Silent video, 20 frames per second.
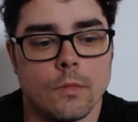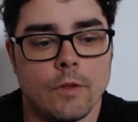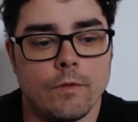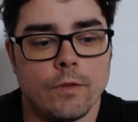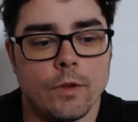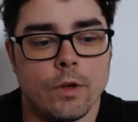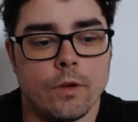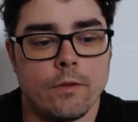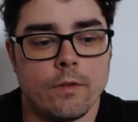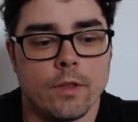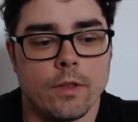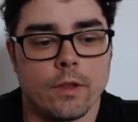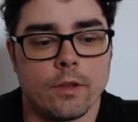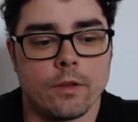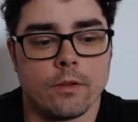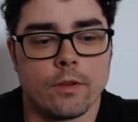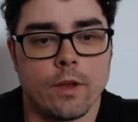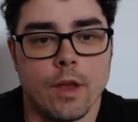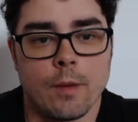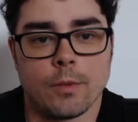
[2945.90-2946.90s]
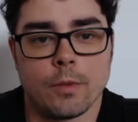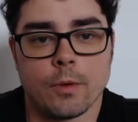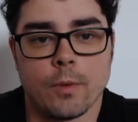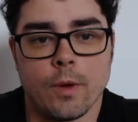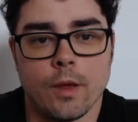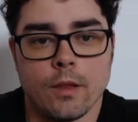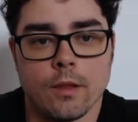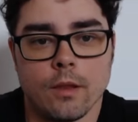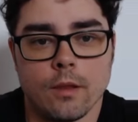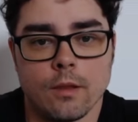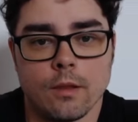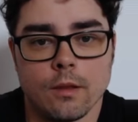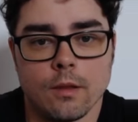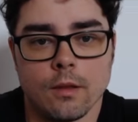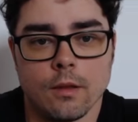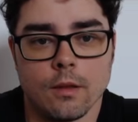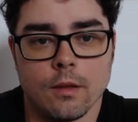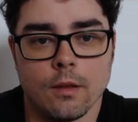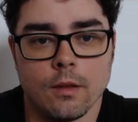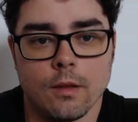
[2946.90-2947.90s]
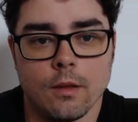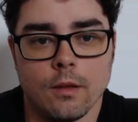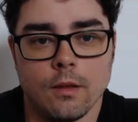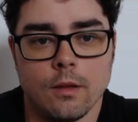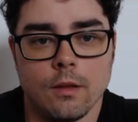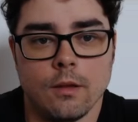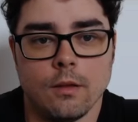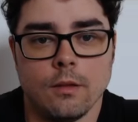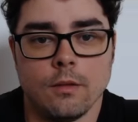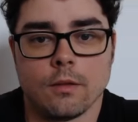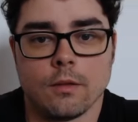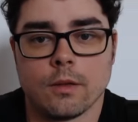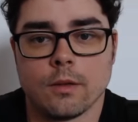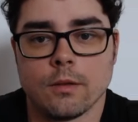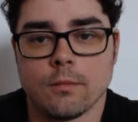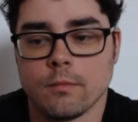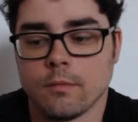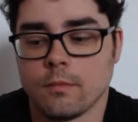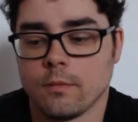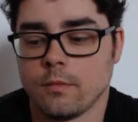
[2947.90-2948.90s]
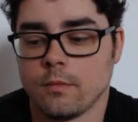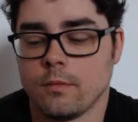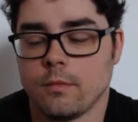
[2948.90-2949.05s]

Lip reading: If you do everything the Sapper way, then you can